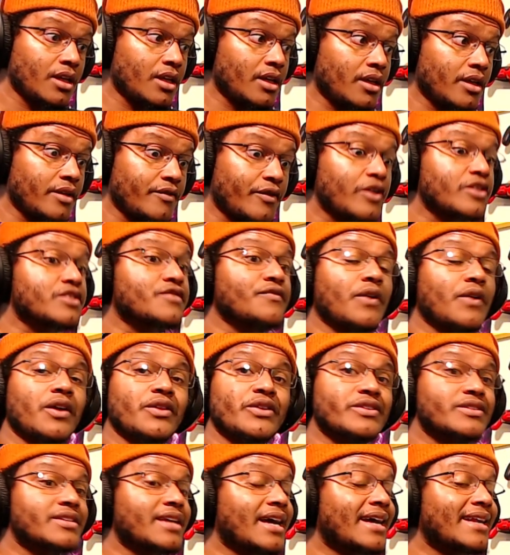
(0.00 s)
First of all,
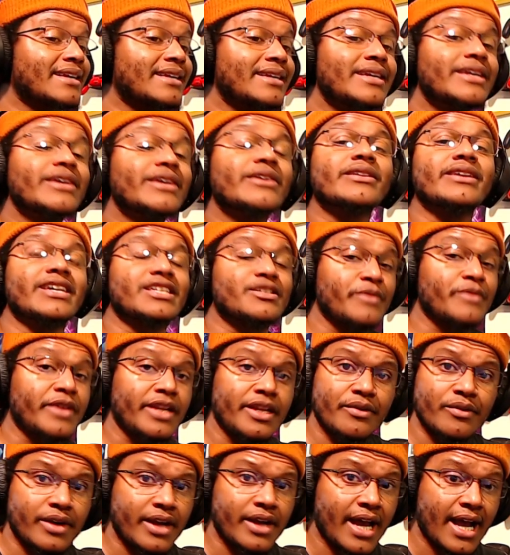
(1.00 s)
there's not nearly as many
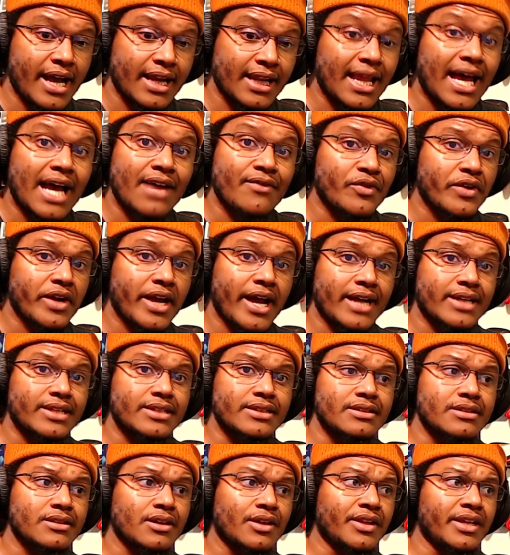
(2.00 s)
live
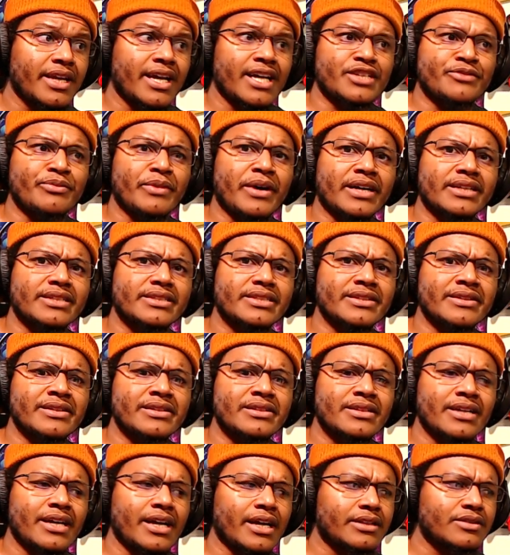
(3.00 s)
reactions on the Xbox
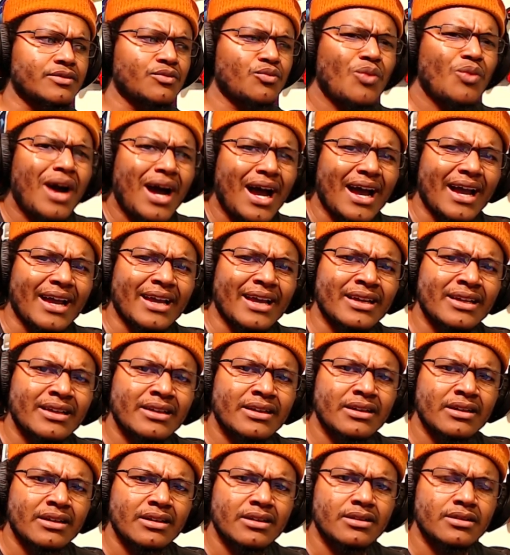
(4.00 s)
Series X. Why?
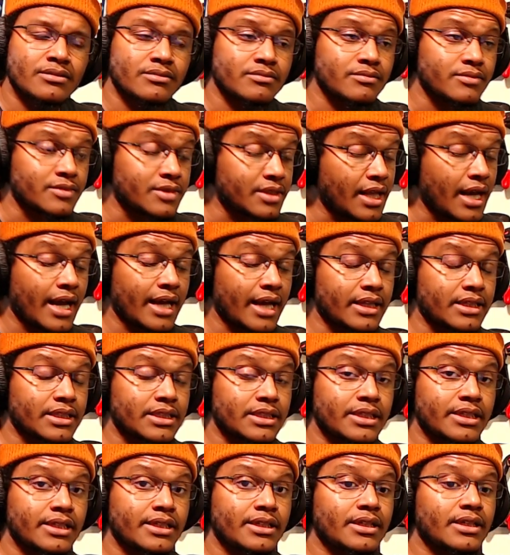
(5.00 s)
Not.
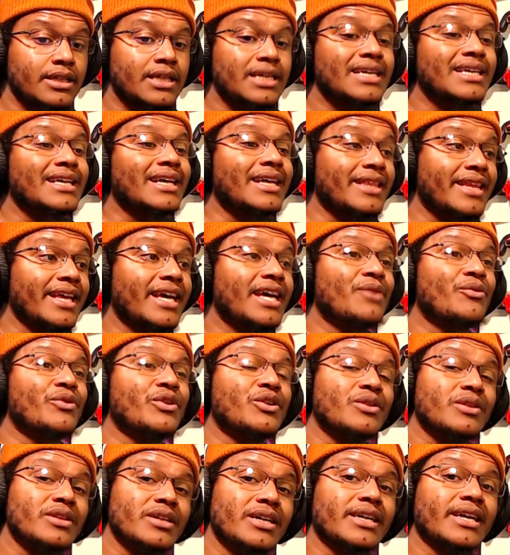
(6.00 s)
And then when
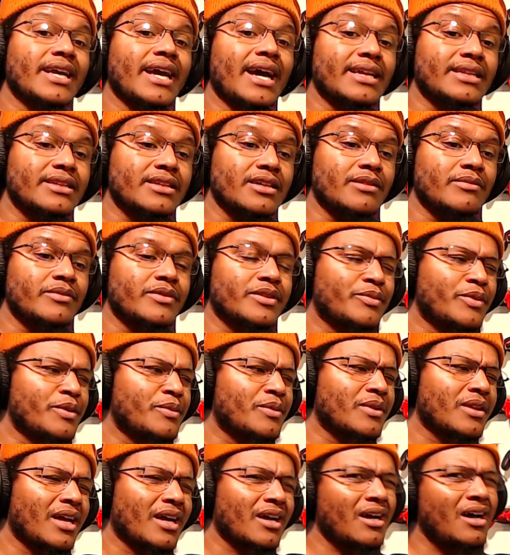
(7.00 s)
you look at them, people
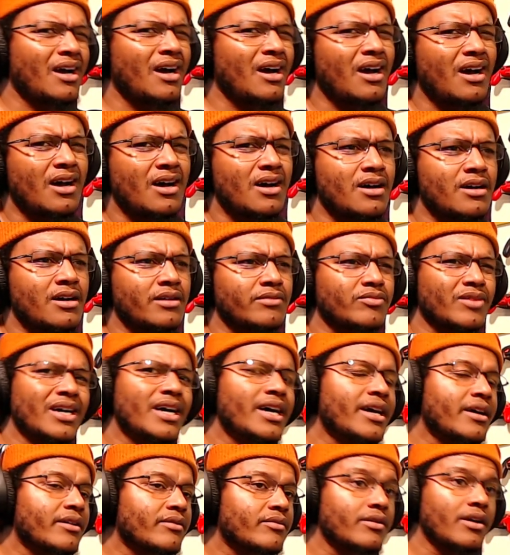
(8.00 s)
are like, oh,
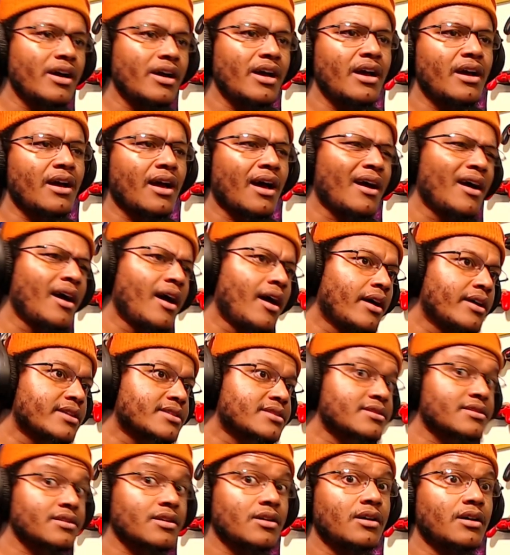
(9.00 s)
what?
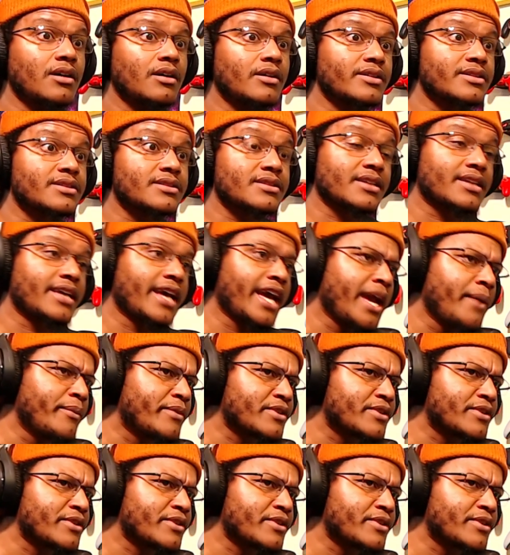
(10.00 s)
This is a game.